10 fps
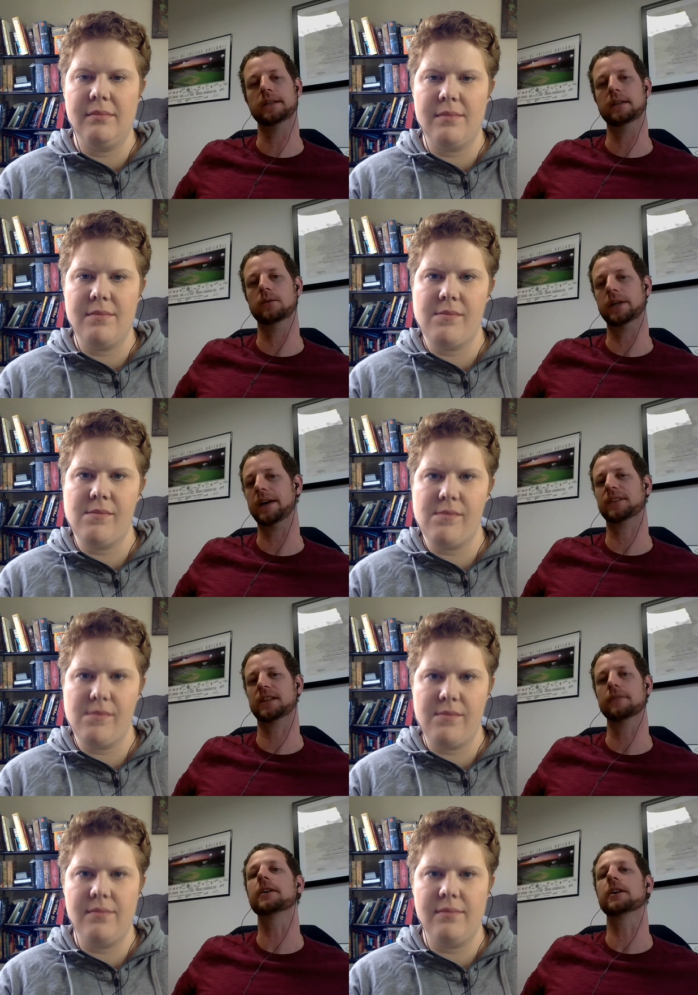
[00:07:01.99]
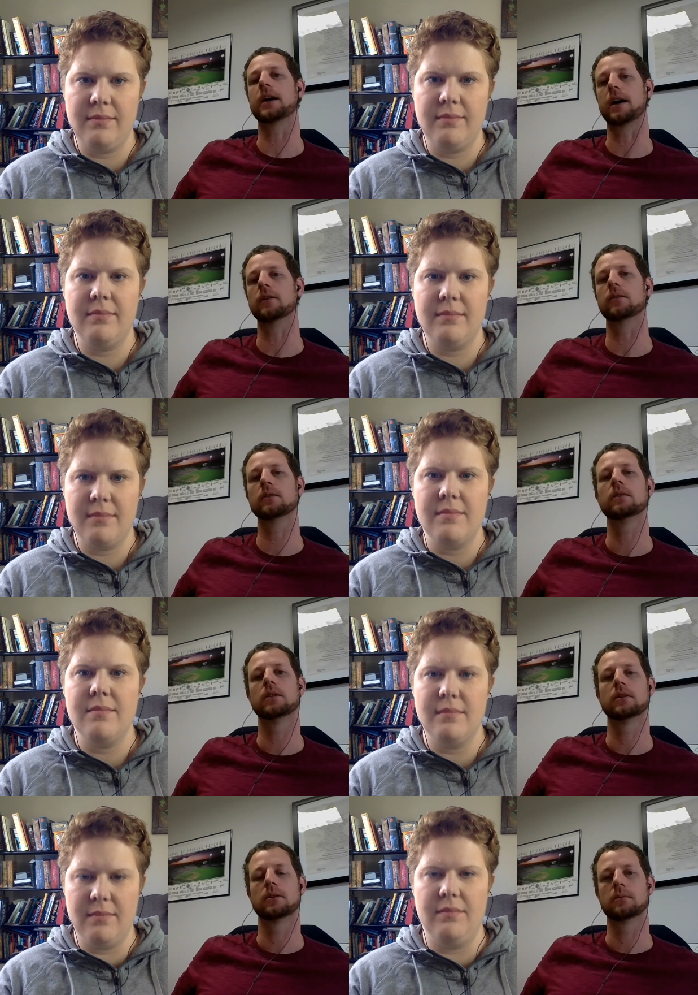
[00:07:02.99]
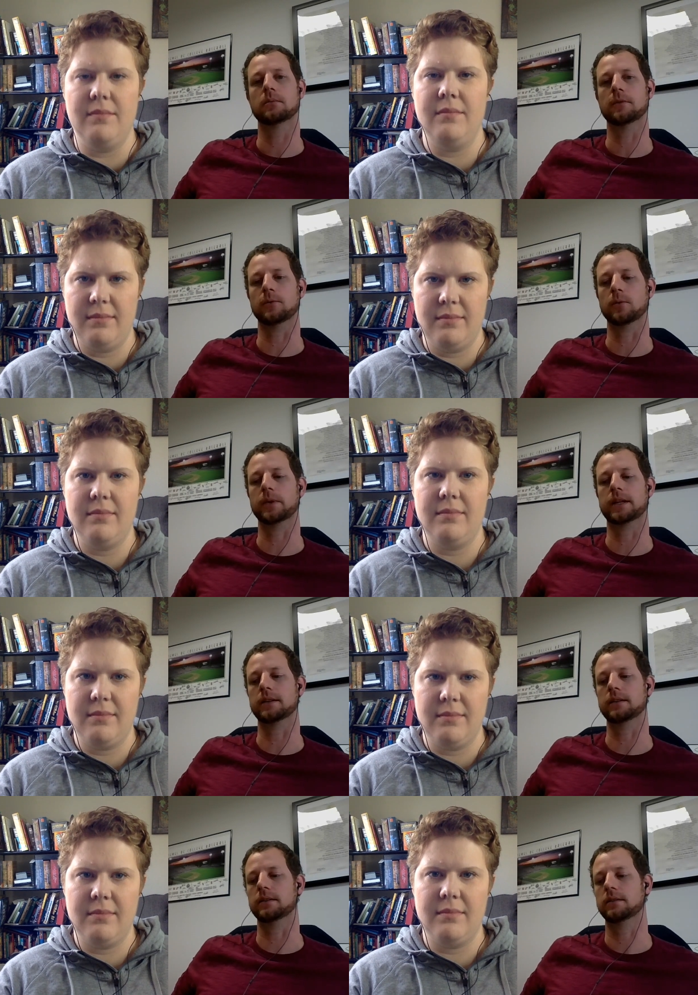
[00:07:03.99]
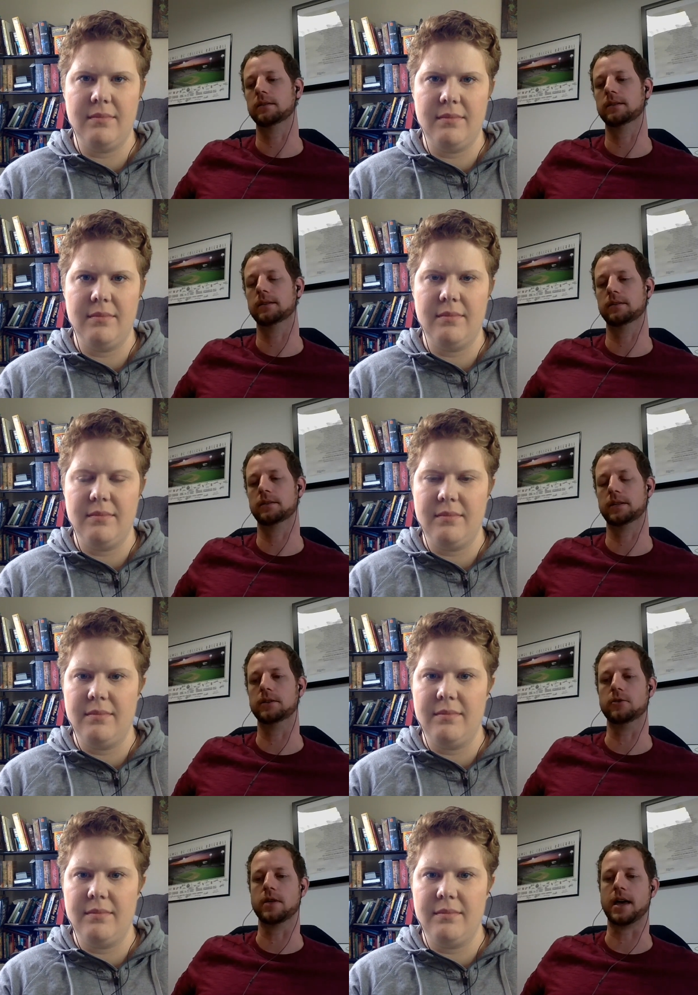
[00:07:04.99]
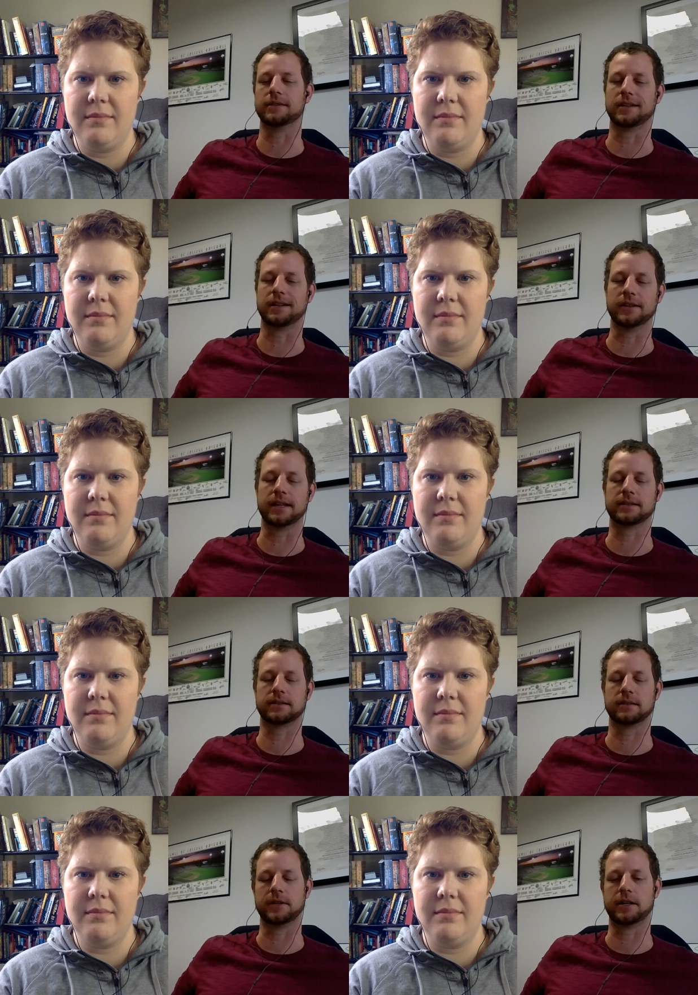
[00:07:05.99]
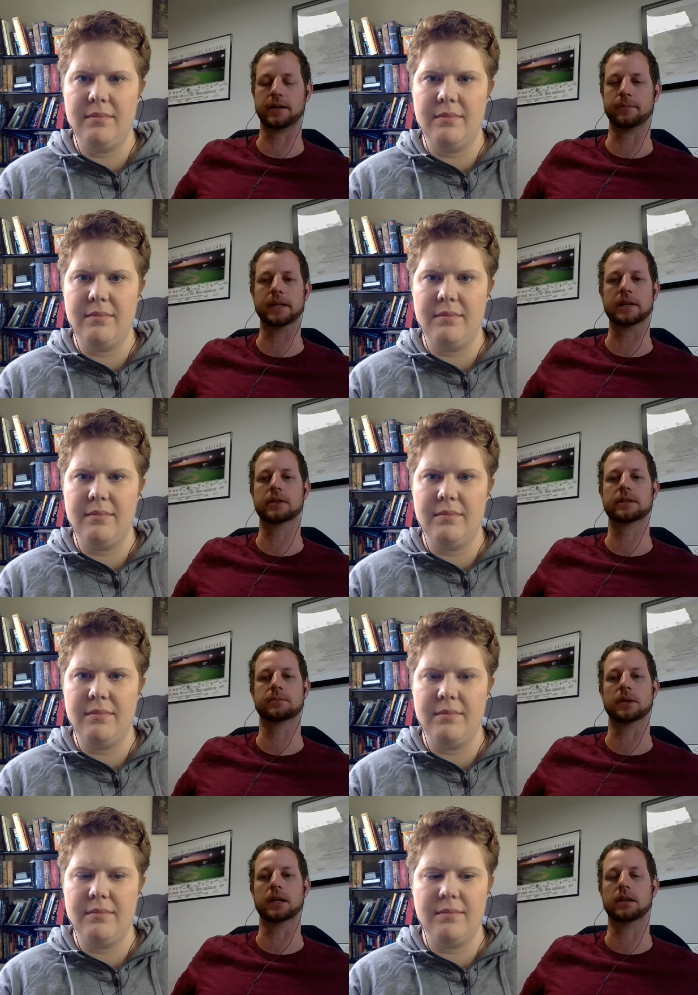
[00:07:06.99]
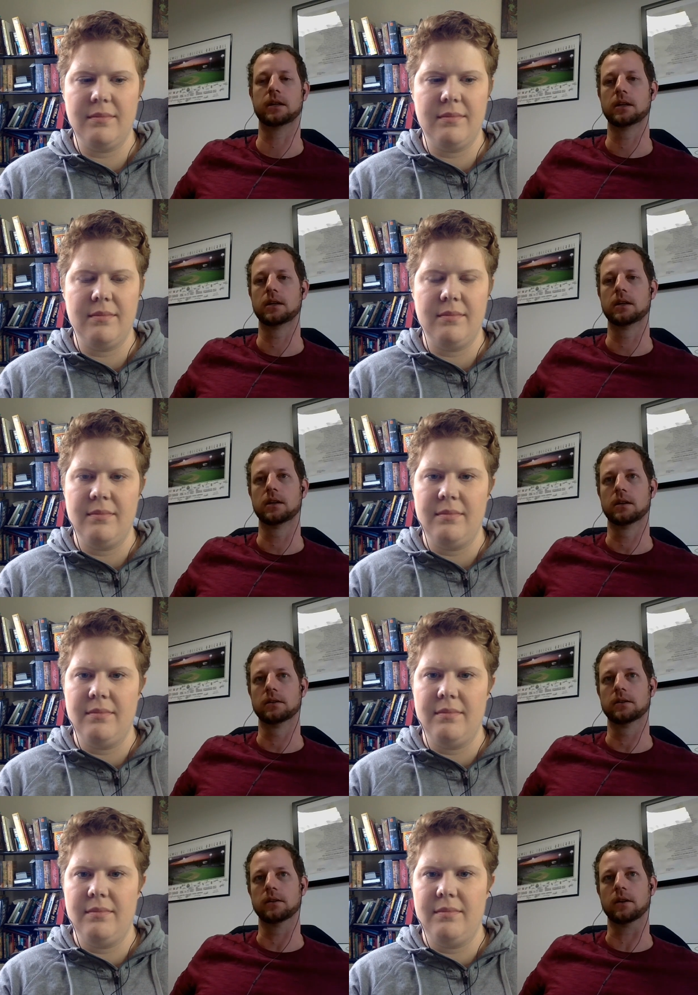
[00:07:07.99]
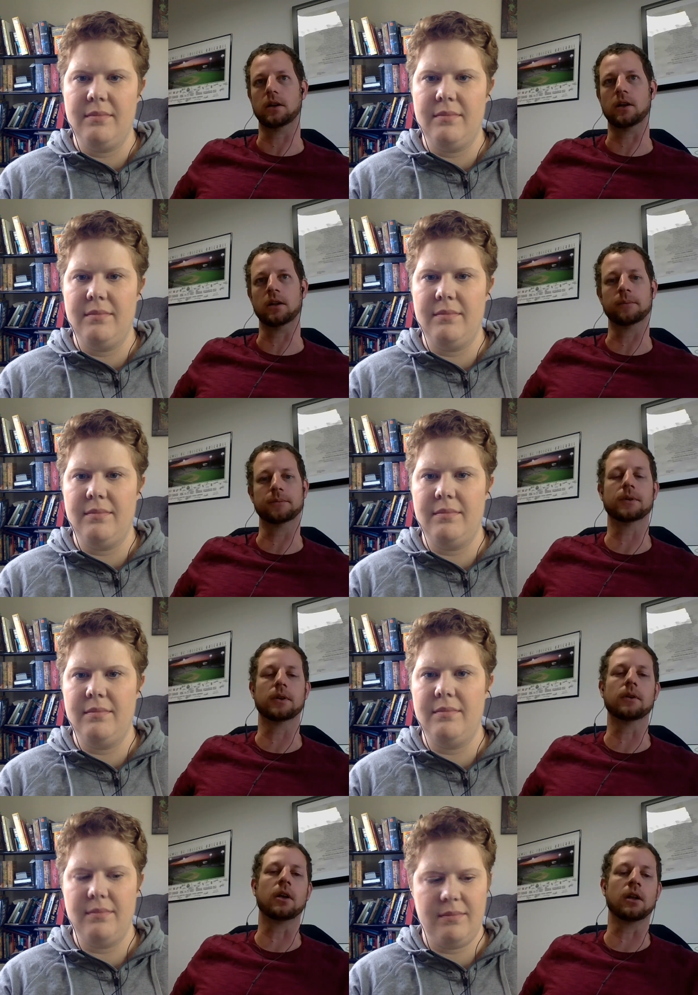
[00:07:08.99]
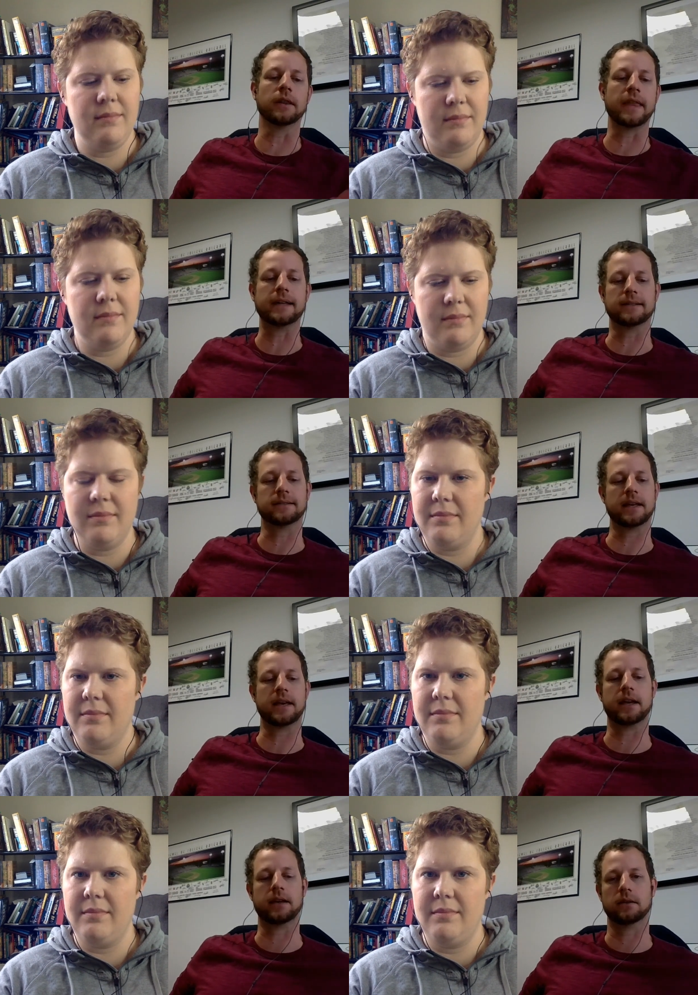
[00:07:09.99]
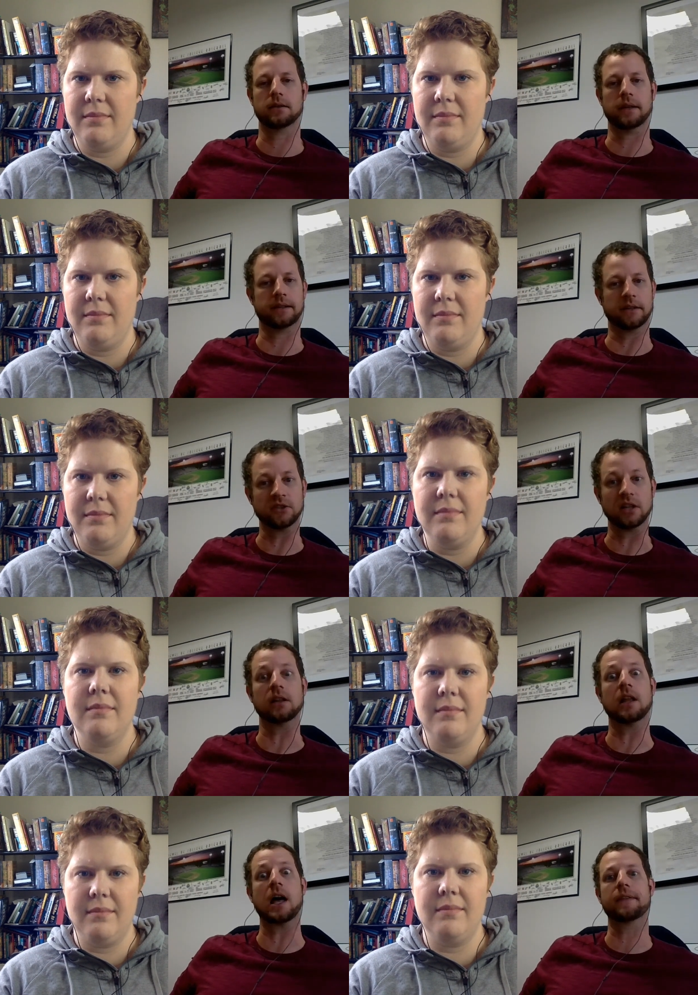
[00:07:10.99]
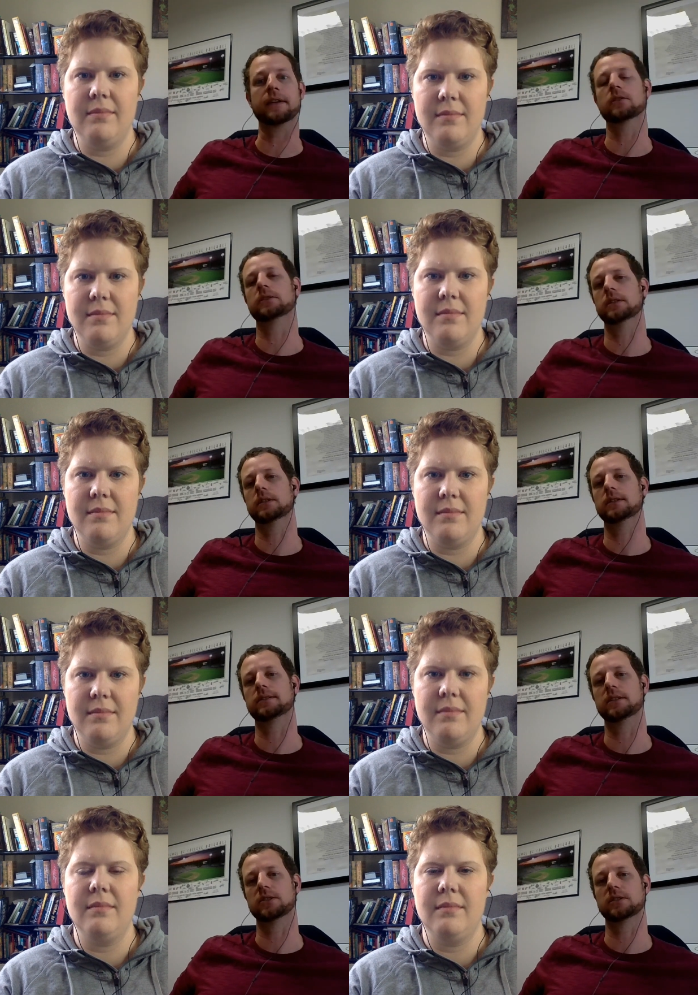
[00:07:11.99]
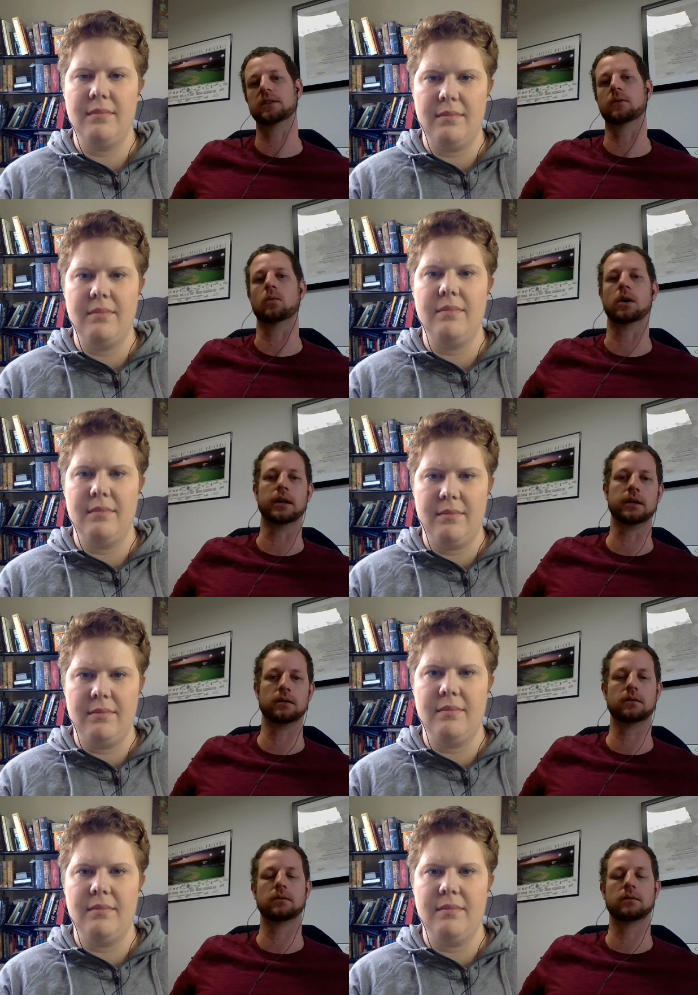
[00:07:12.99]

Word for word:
Speaker 1: need, we have to get figured out mm-hmm. before we can, can do that. So I know that's very ambiguous, but all um, all that to say, like, there's a lot that goes into the decisions of what